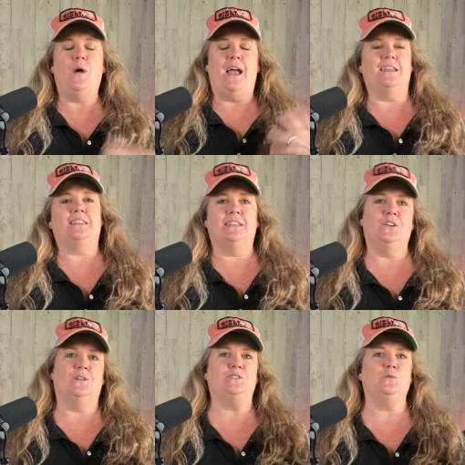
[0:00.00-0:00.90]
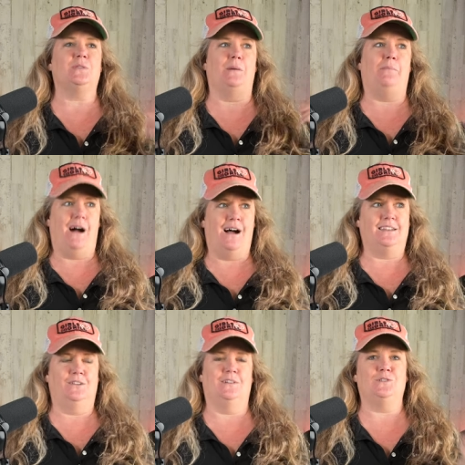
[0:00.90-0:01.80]
anything that you can do with a
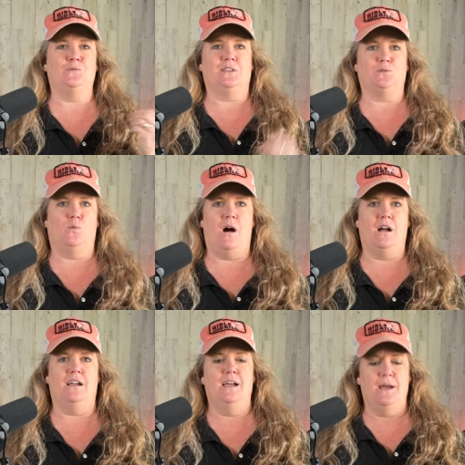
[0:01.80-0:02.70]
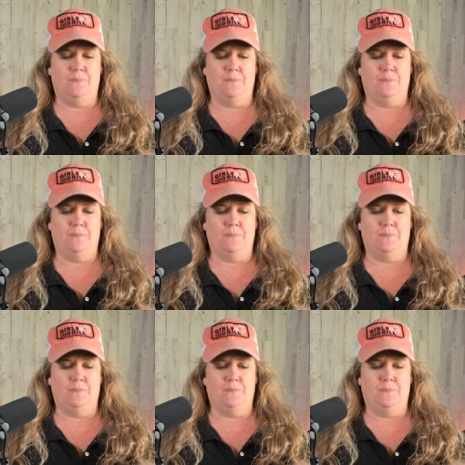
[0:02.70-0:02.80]
pot, you can do with this wok,